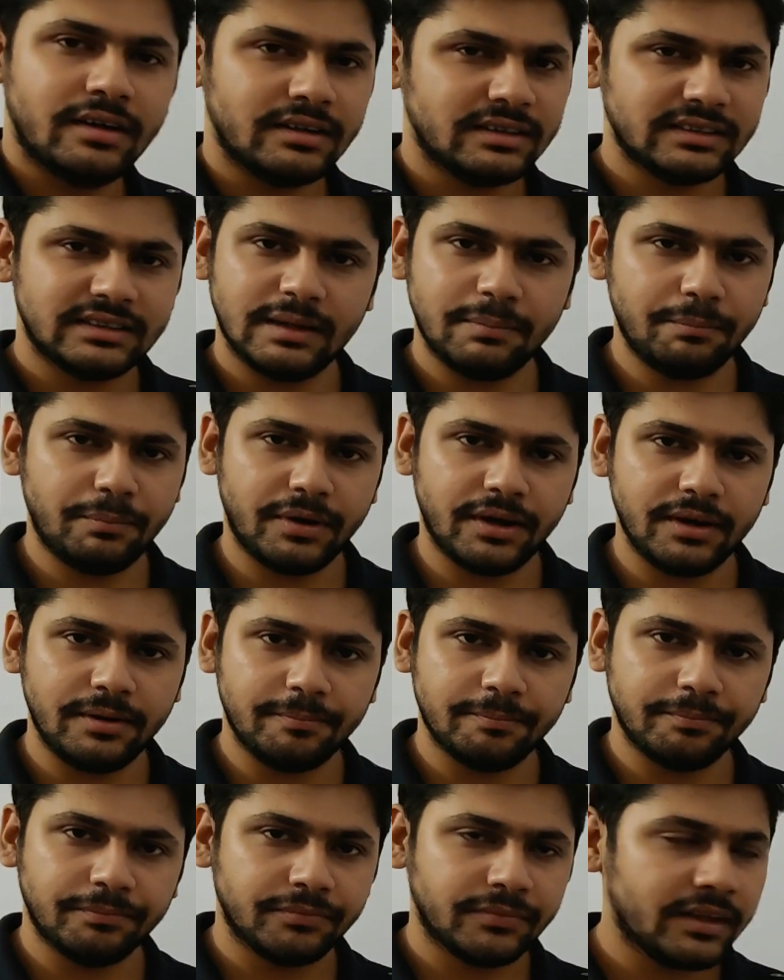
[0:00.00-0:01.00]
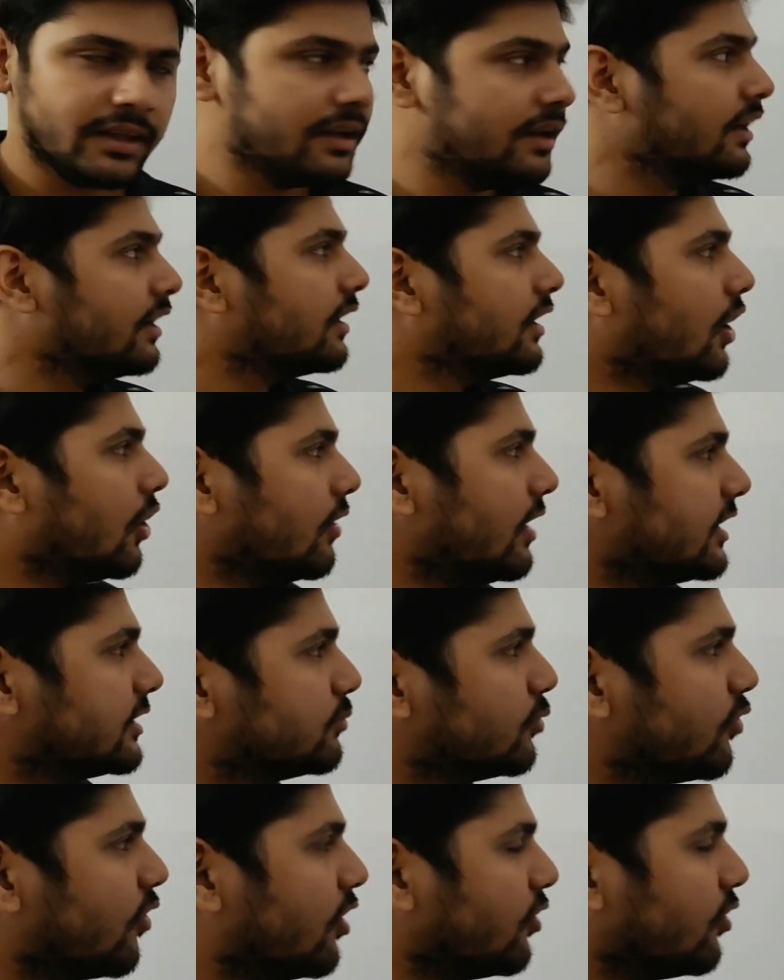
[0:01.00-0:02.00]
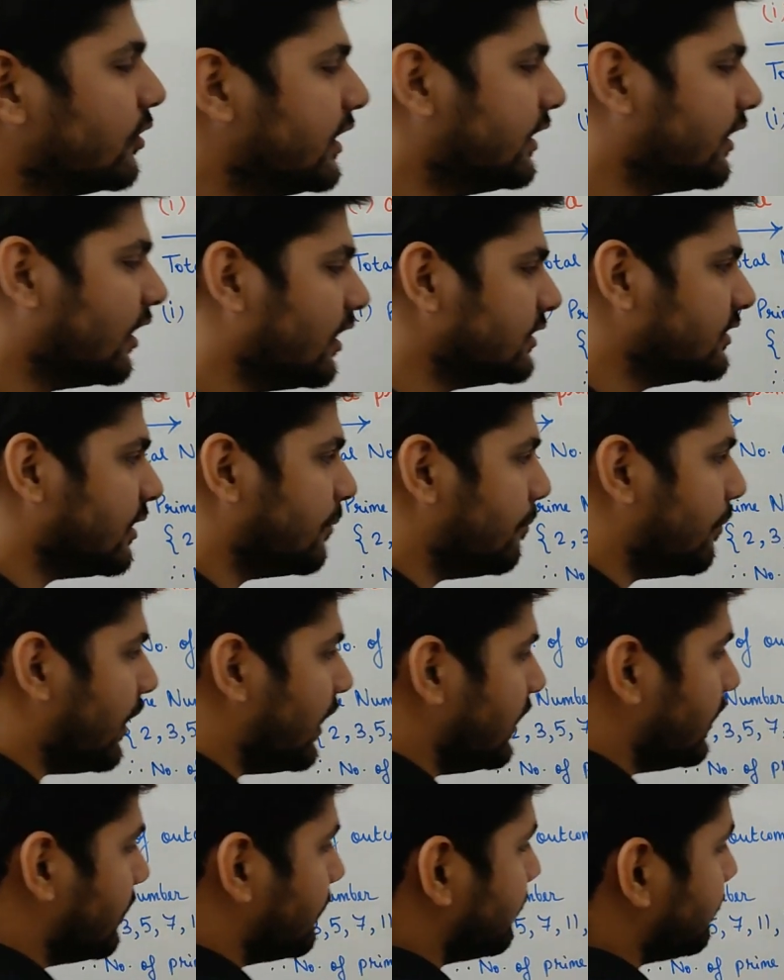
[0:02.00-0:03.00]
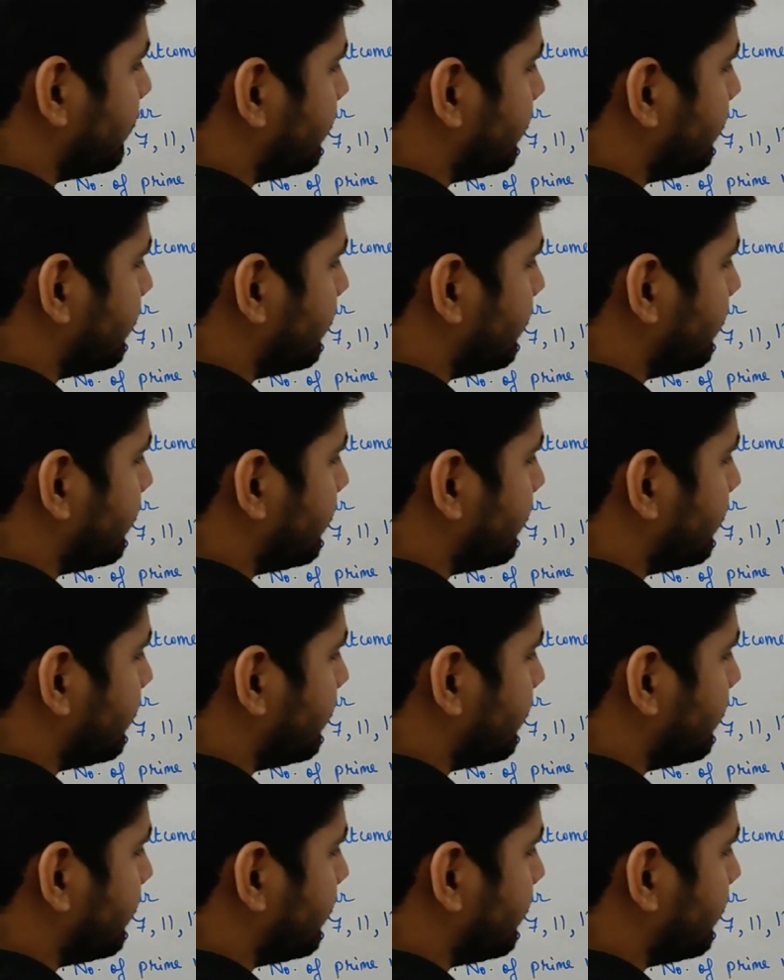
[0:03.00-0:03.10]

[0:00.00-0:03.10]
Simple. Now let's move on to the third subpart.